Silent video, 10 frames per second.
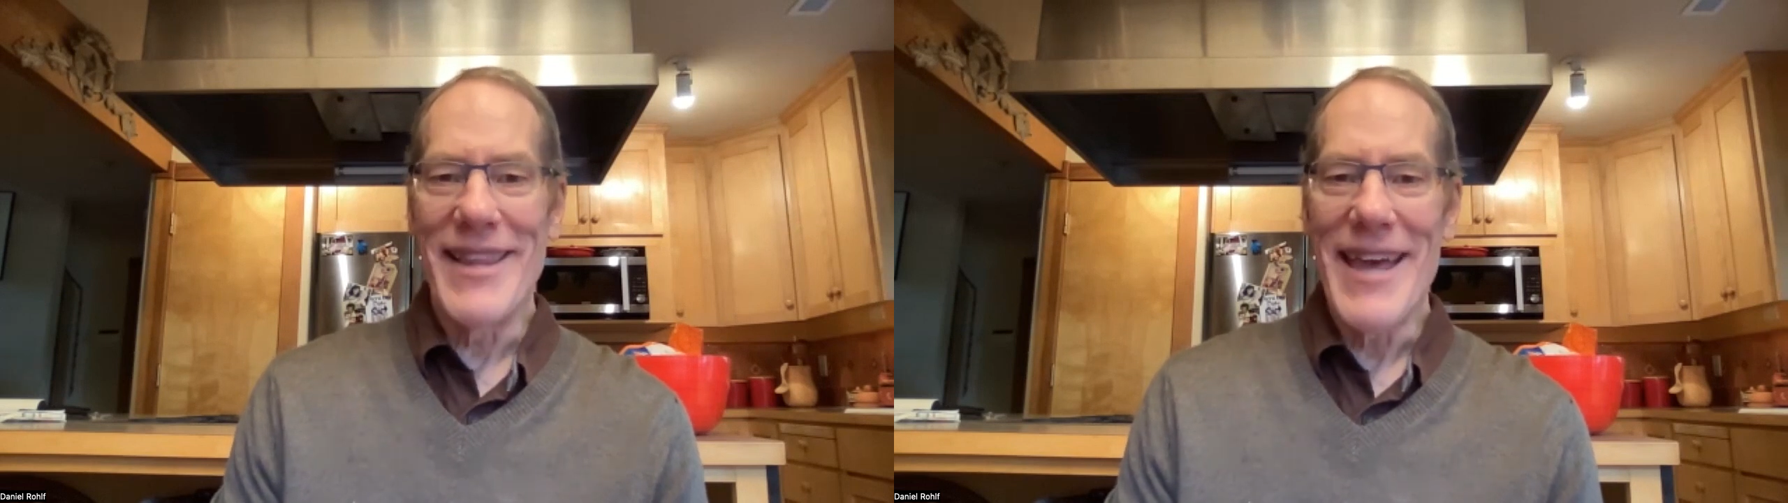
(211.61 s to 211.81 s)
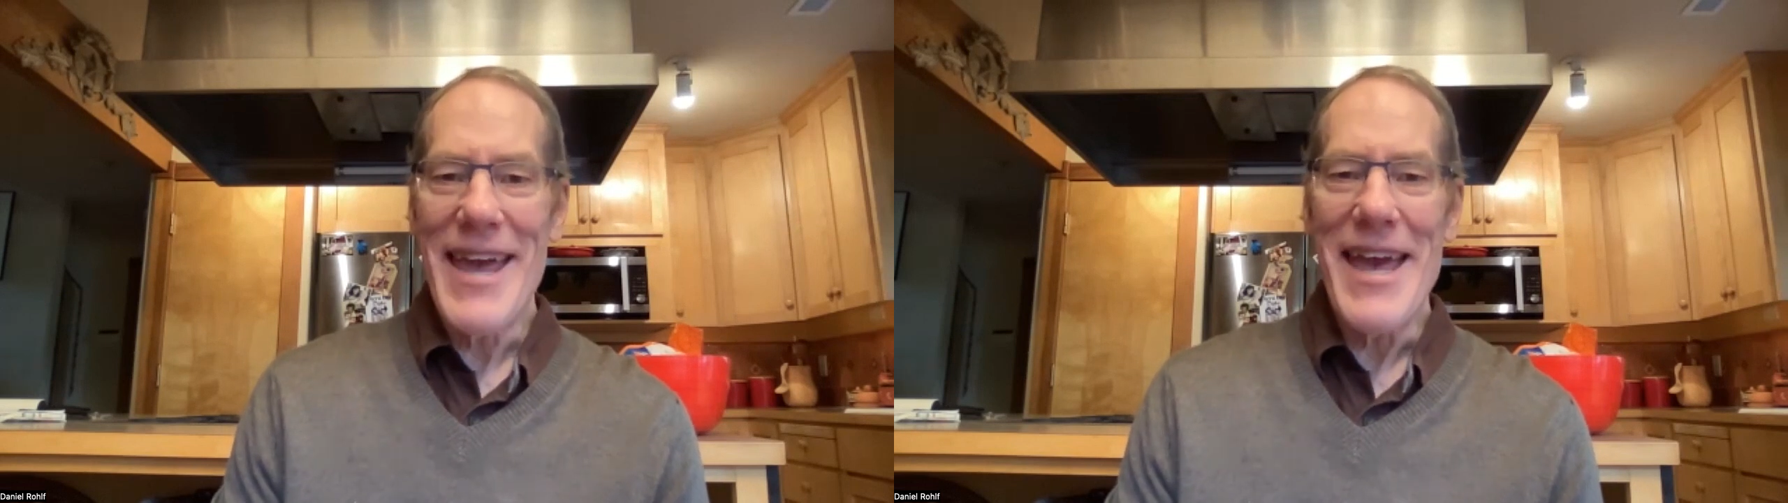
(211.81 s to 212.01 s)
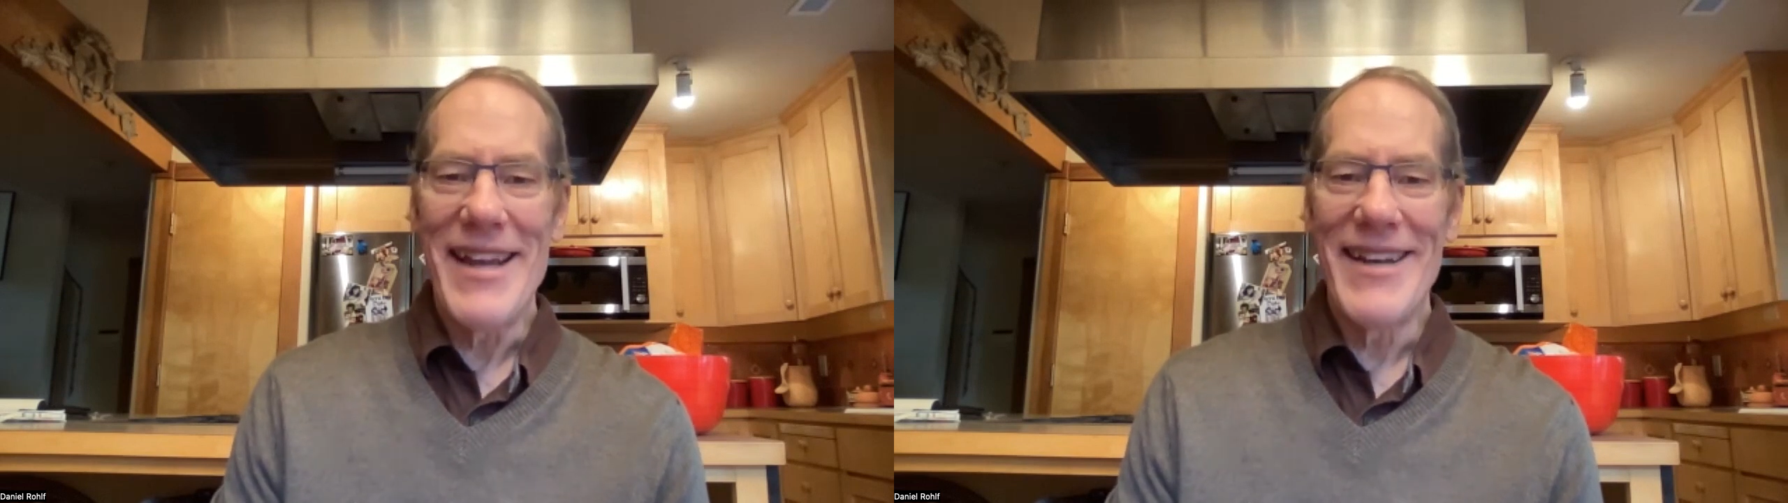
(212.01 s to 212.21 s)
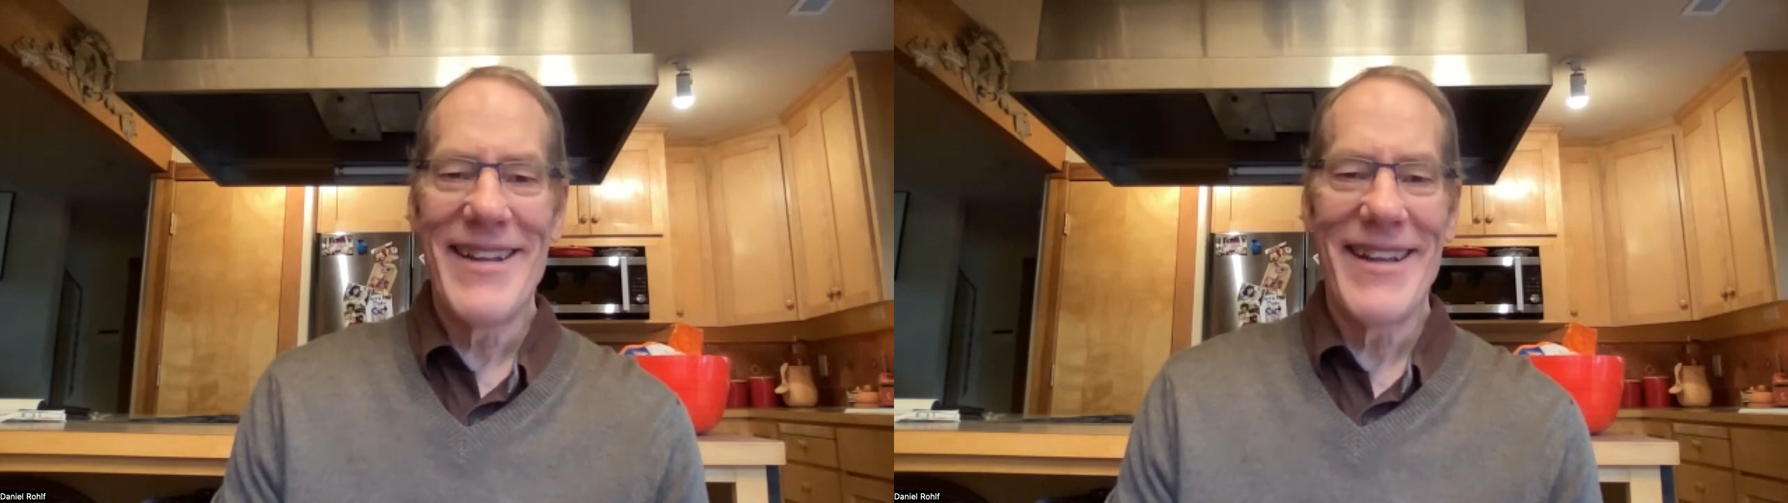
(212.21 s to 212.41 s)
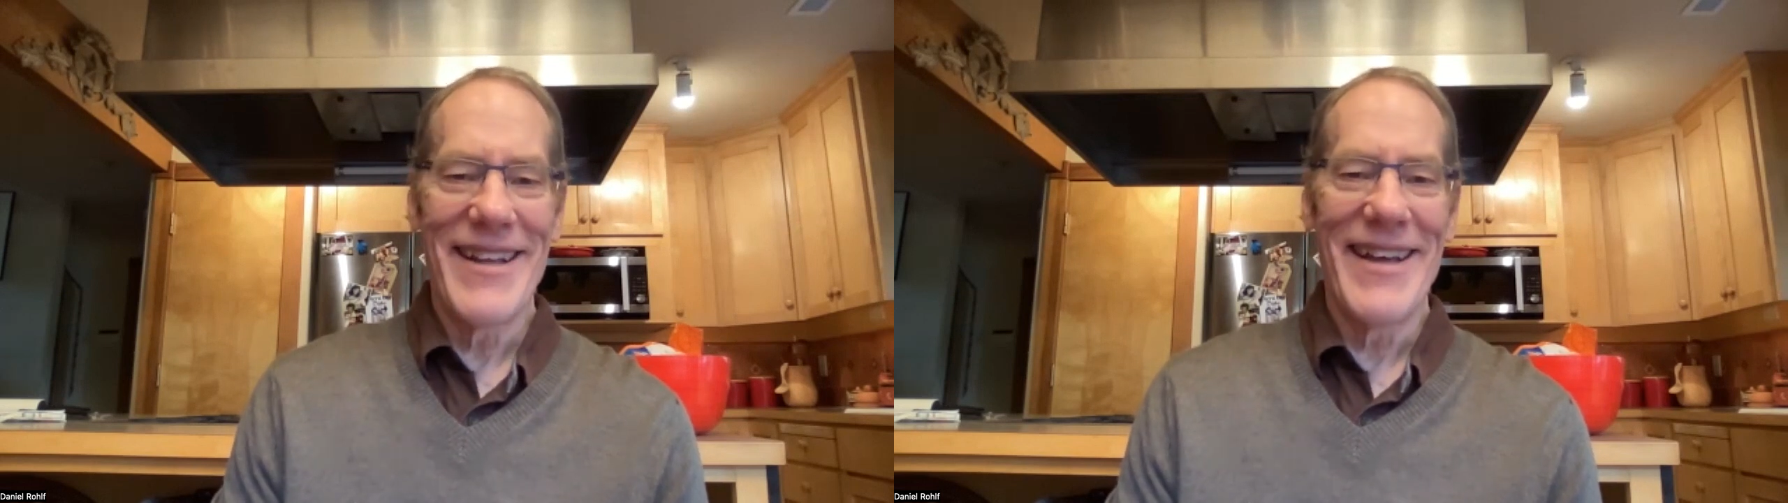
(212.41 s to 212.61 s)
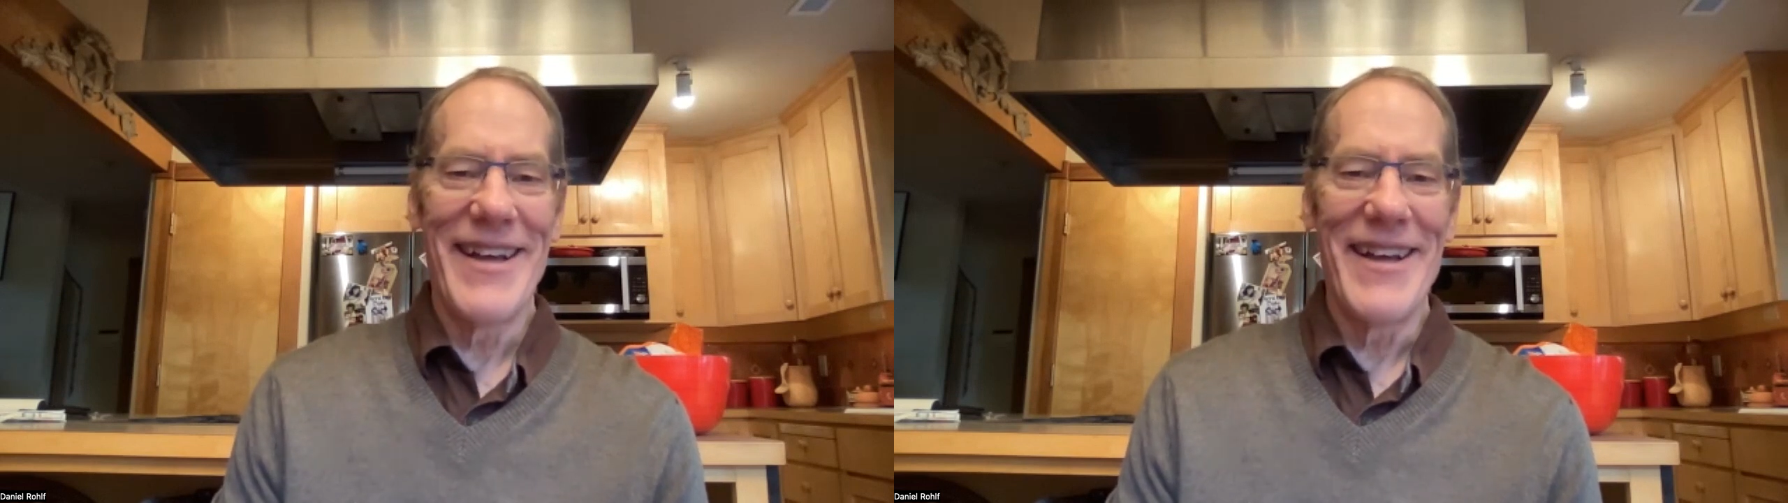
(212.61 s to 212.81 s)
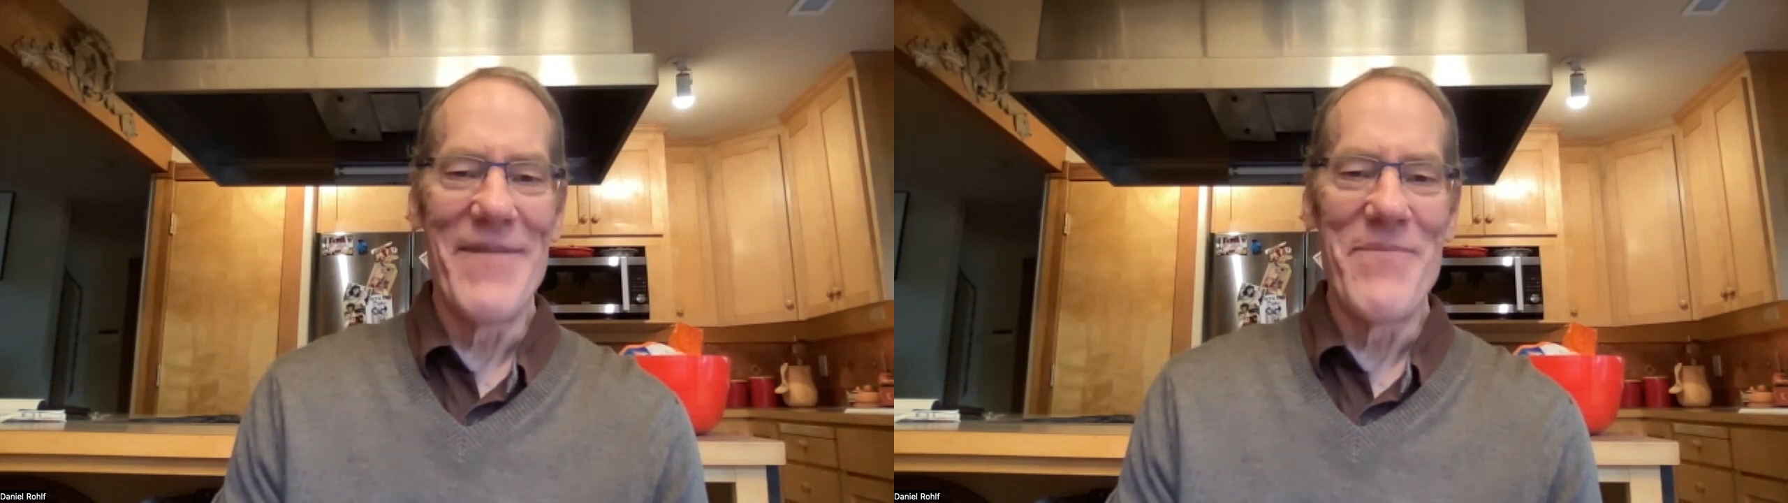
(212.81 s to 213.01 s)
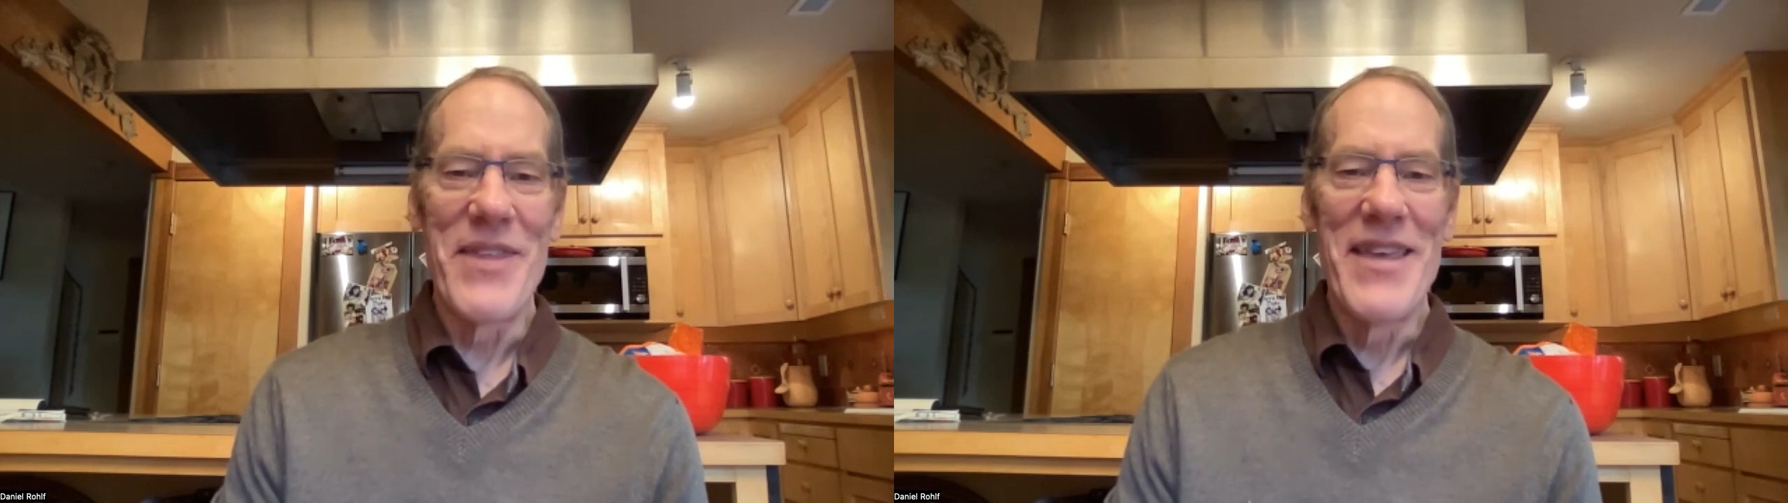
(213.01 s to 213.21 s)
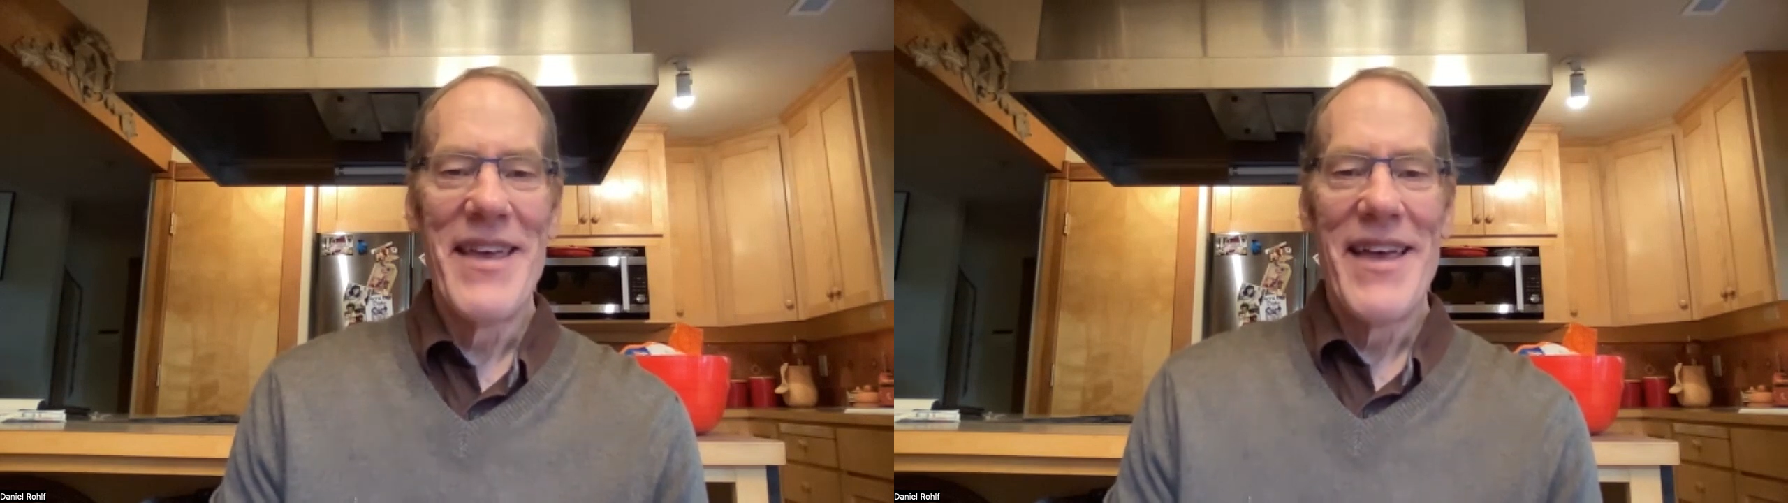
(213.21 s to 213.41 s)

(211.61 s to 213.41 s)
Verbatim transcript: land um,